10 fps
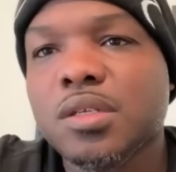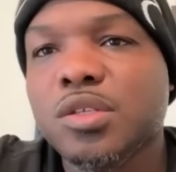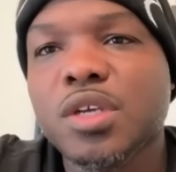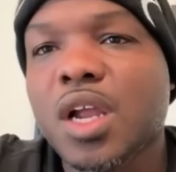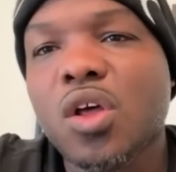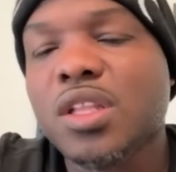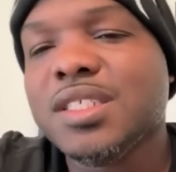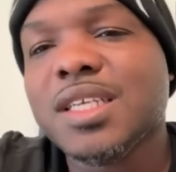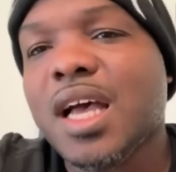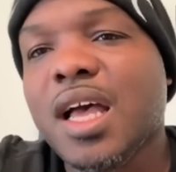you got all
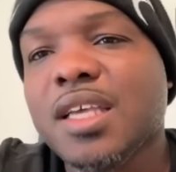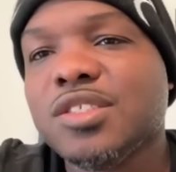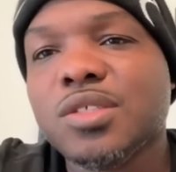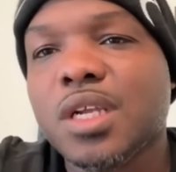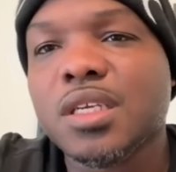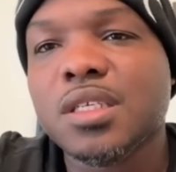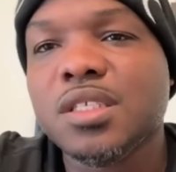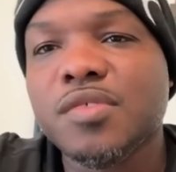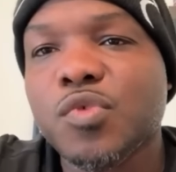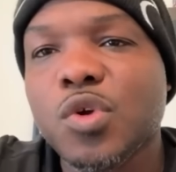these guys trying to
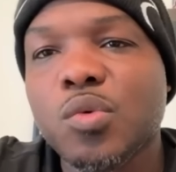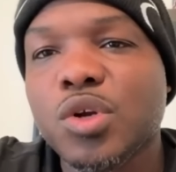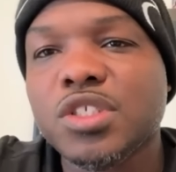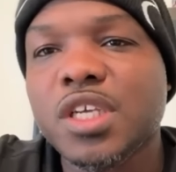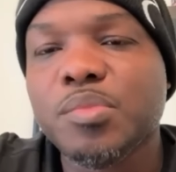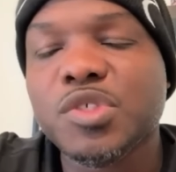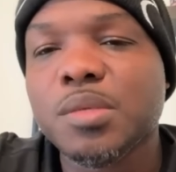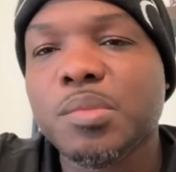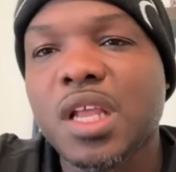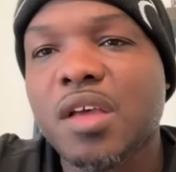contend for a world
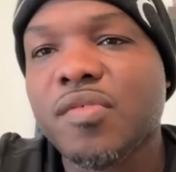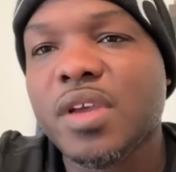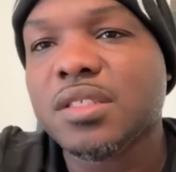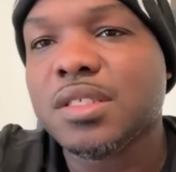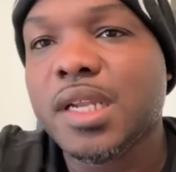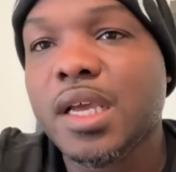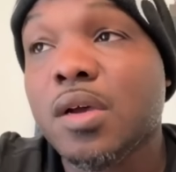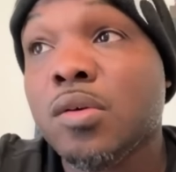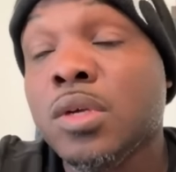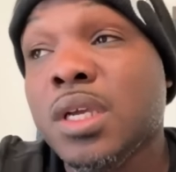championship a lot faster
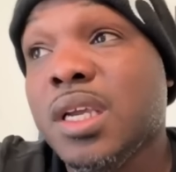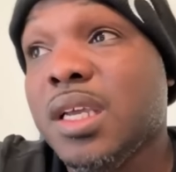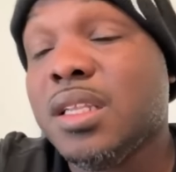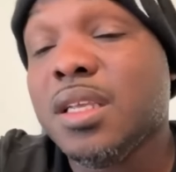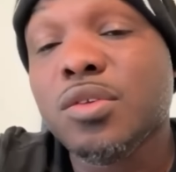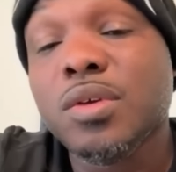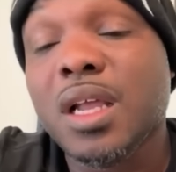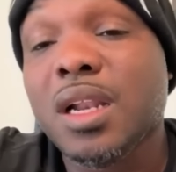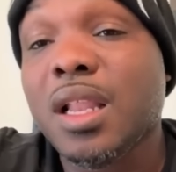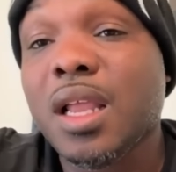now. And then you
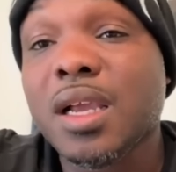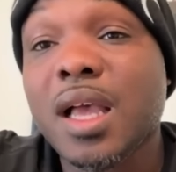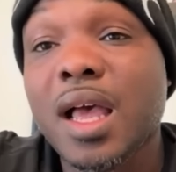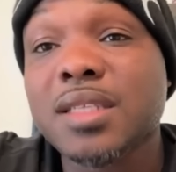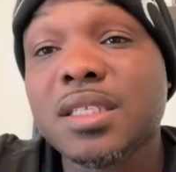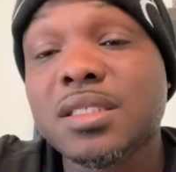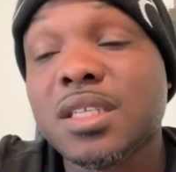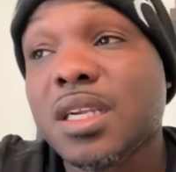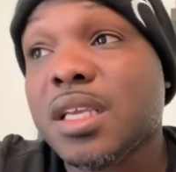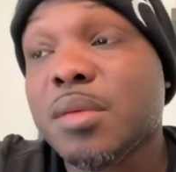got a lot of guys that's
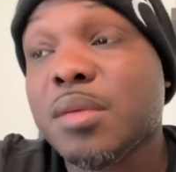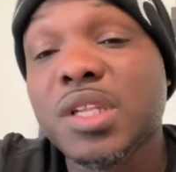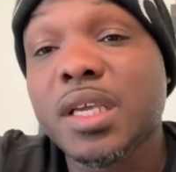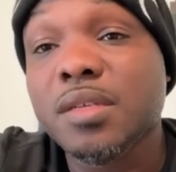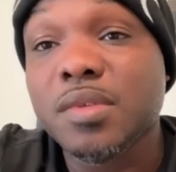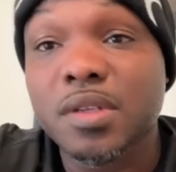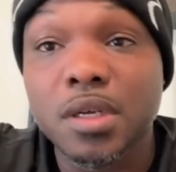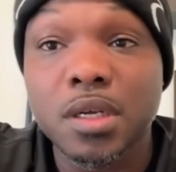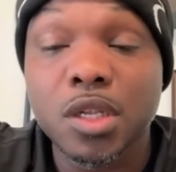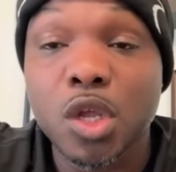trying to emulate
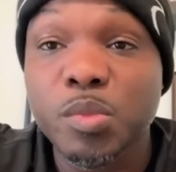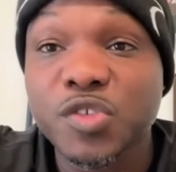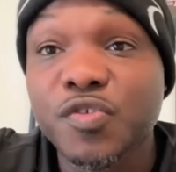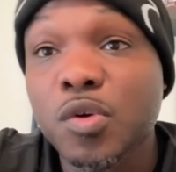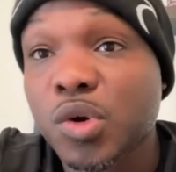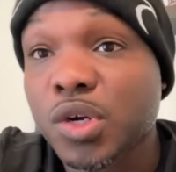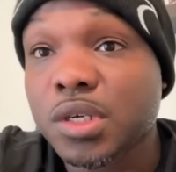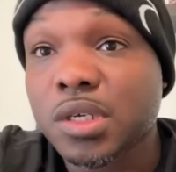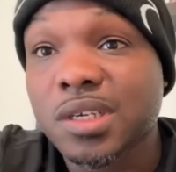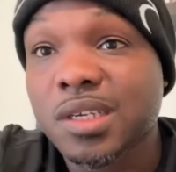Loma's footwork.
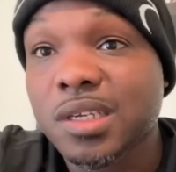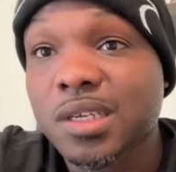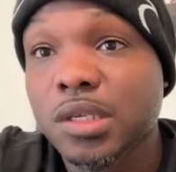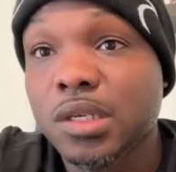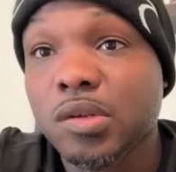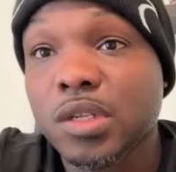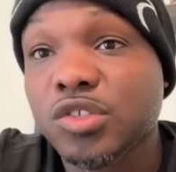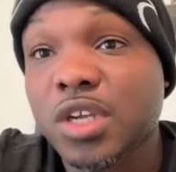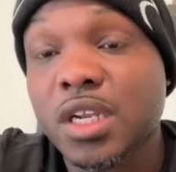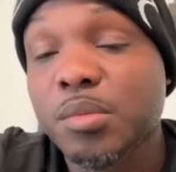You know, they're
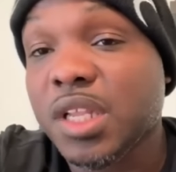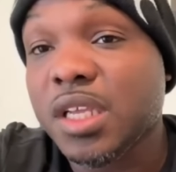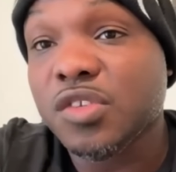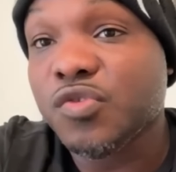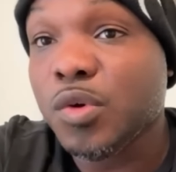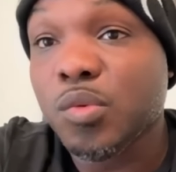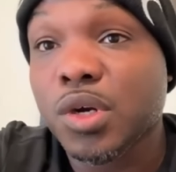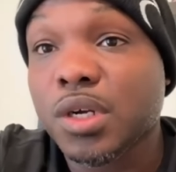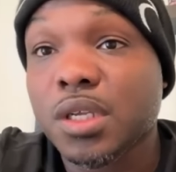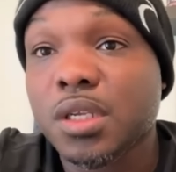trying to emulate his
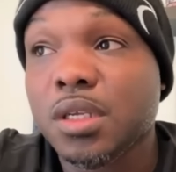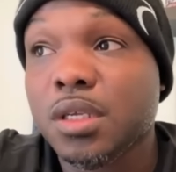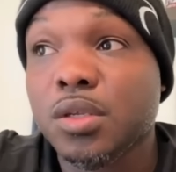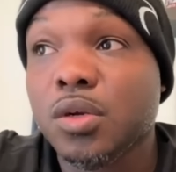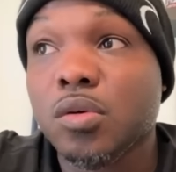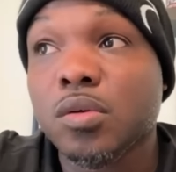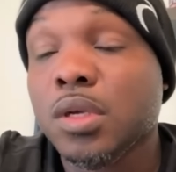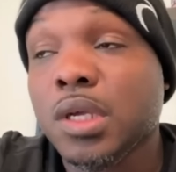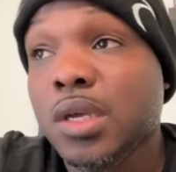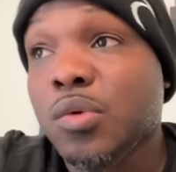footwork, and you know,
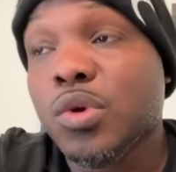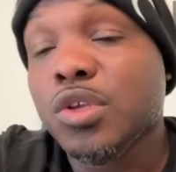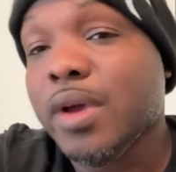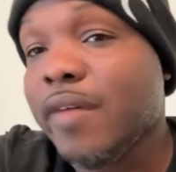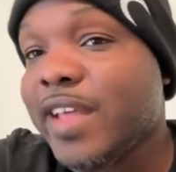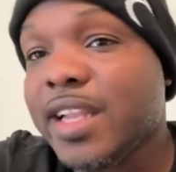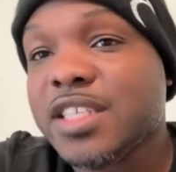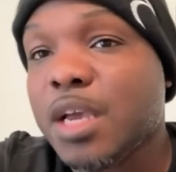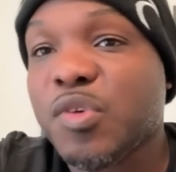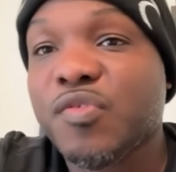when you have that
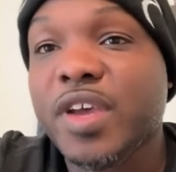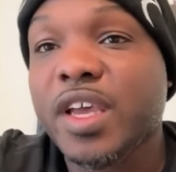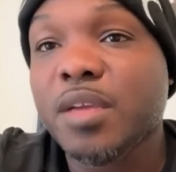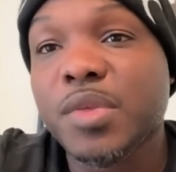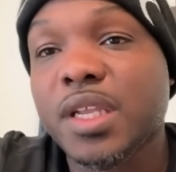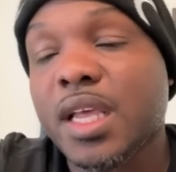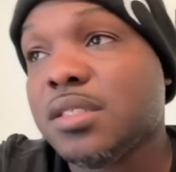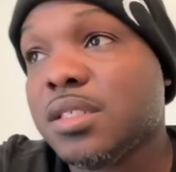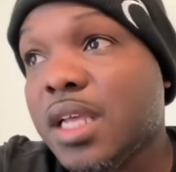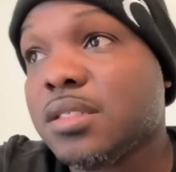type of effect, man,
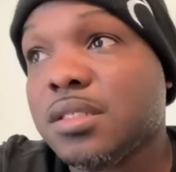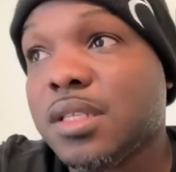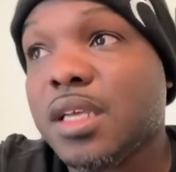that's